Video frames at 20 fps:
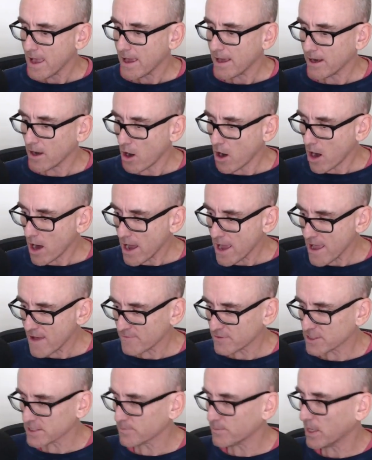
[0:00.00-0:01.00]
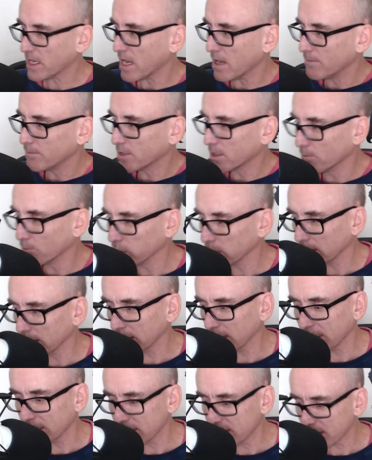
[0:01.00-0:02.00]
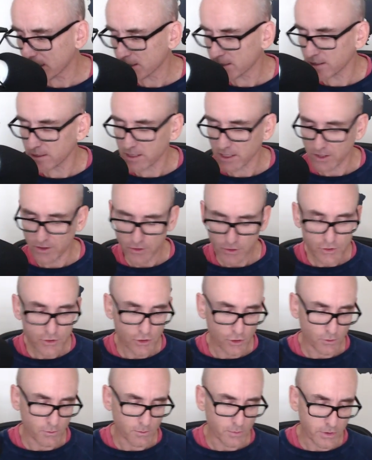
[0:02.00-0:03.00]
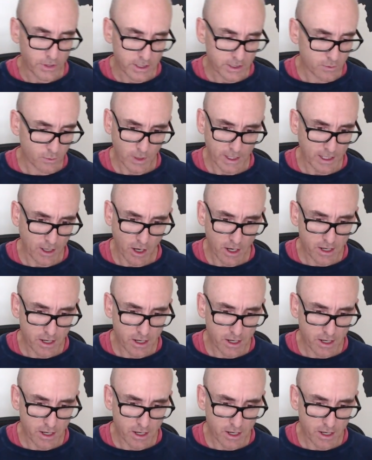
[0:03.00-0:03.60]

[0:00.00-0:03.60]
And I have just become completely addicted to YouTube this week.